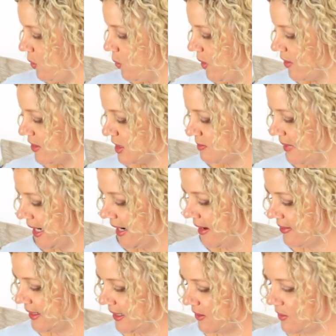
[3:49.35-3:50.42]
Whereas my
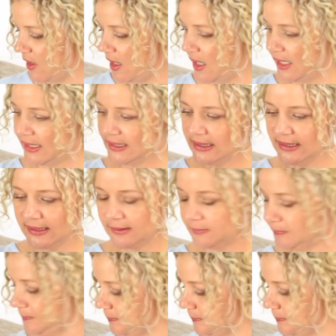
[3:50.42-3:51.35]
other little guys